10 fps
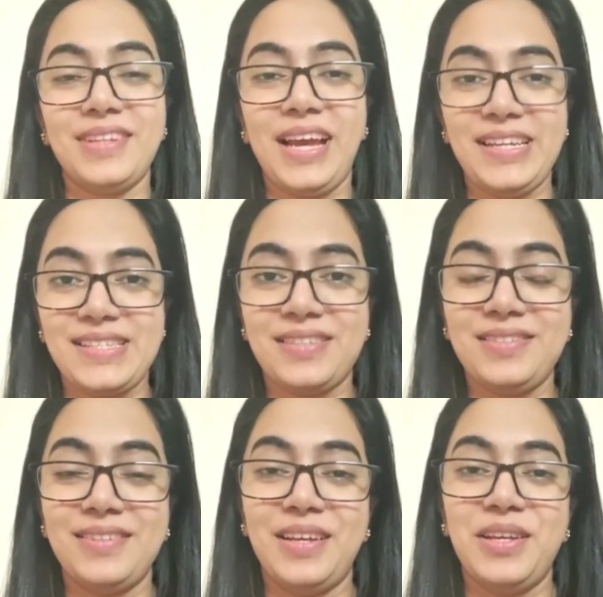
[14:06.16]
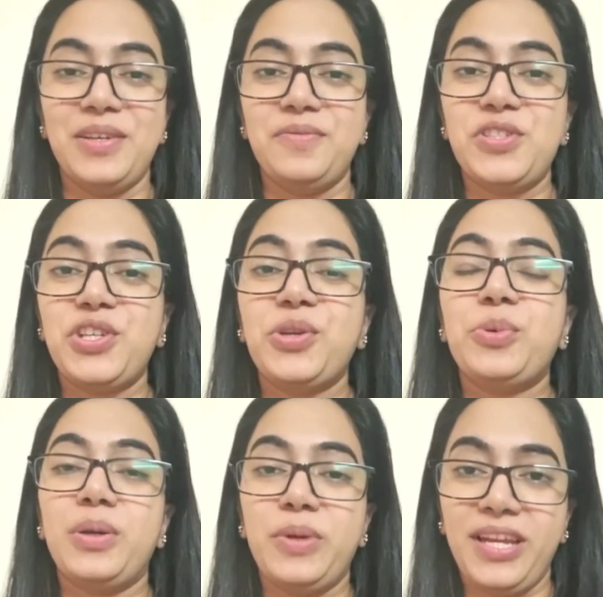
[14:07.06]
Hi, sir. Wishing you
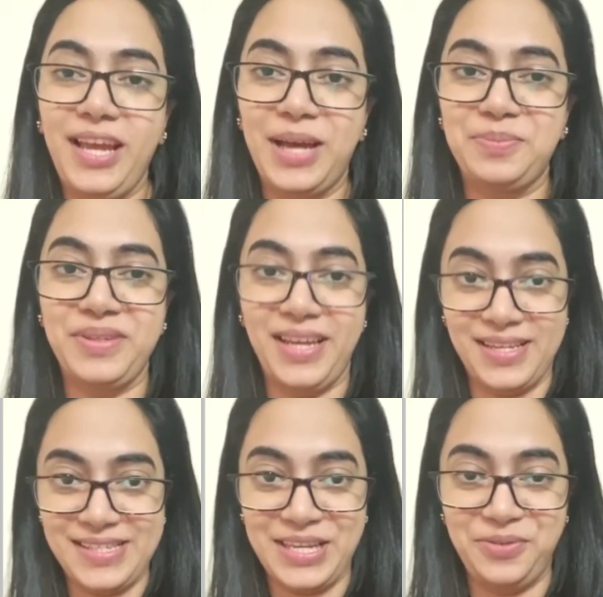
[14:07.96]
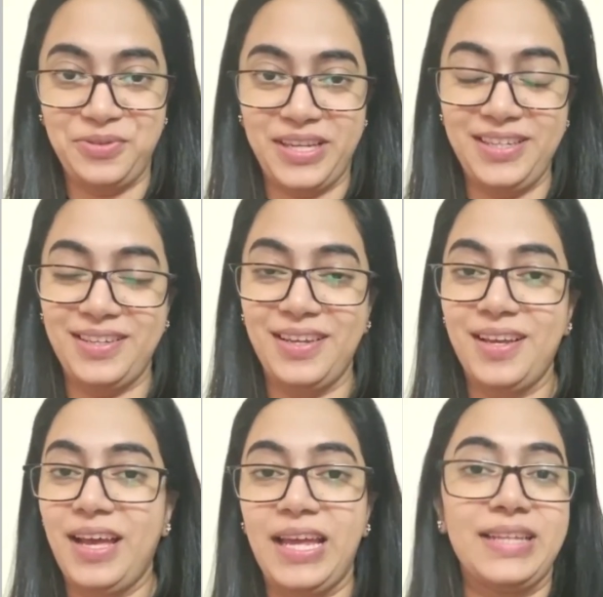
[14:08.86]
a very happy and safe ride.
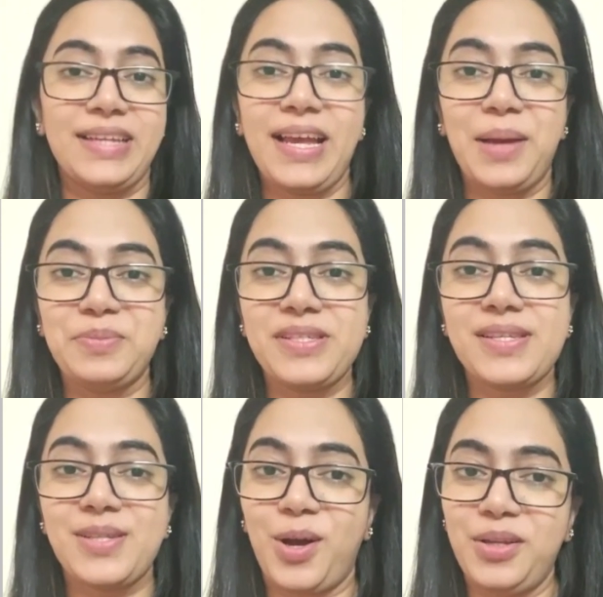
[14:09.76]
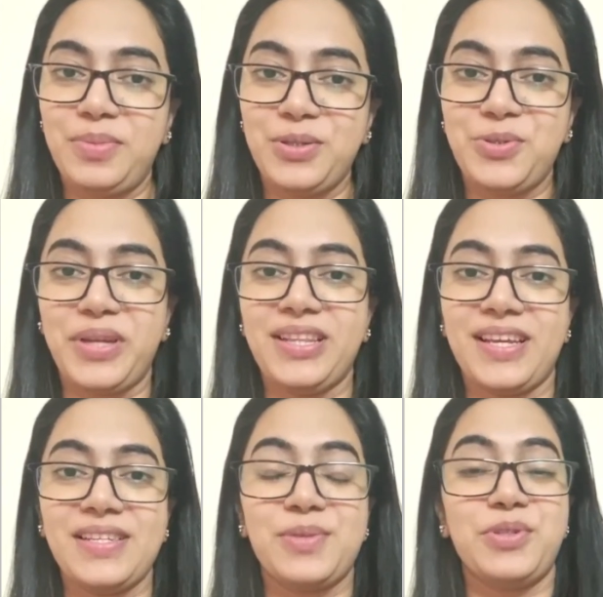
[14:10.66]
And I think happiness is all about doing
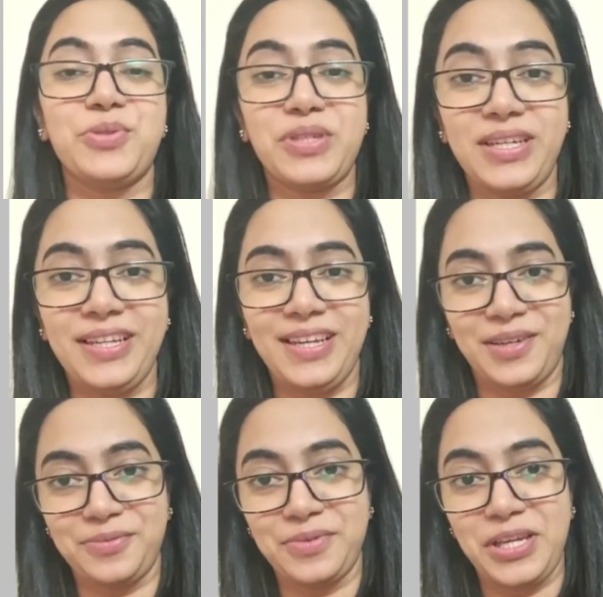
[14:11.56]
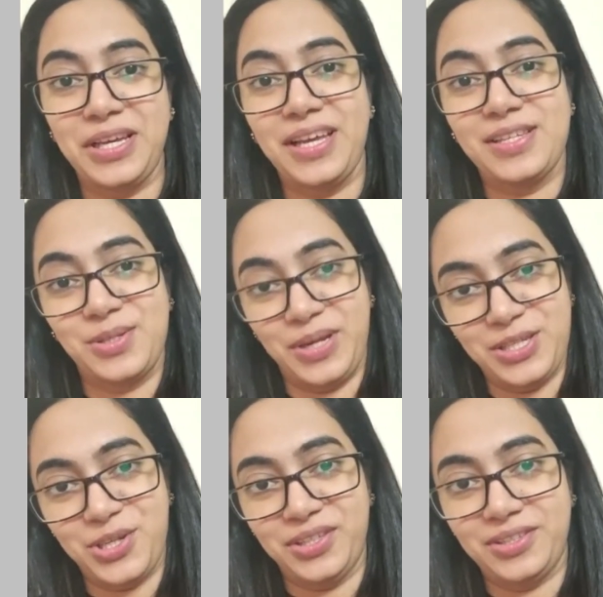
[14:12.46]
things what you really love. So
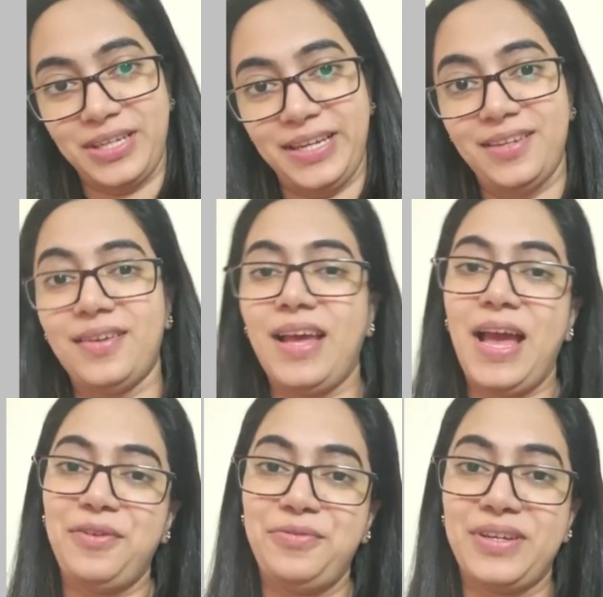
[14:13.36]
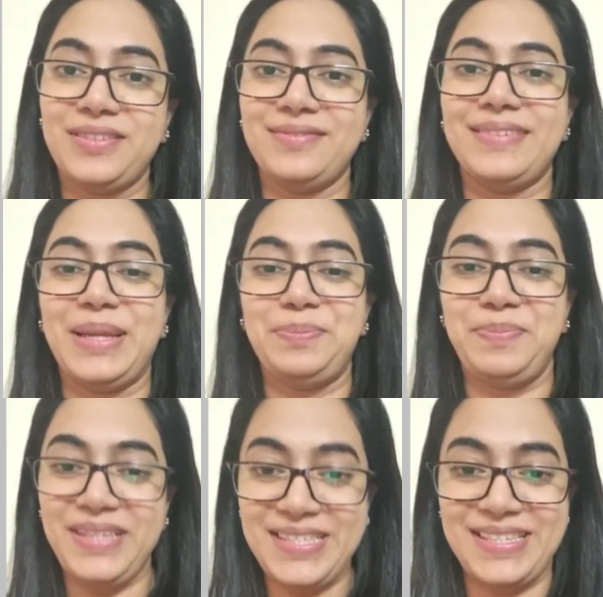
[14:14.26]
enjoy the ride, have fun, and
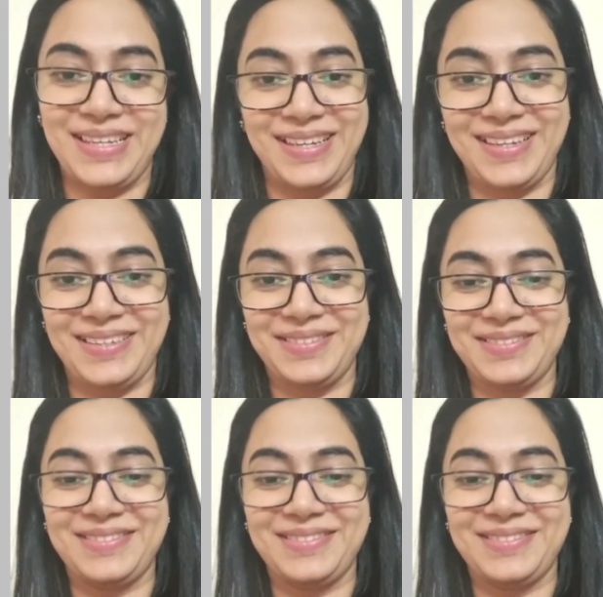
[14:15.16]
please take care.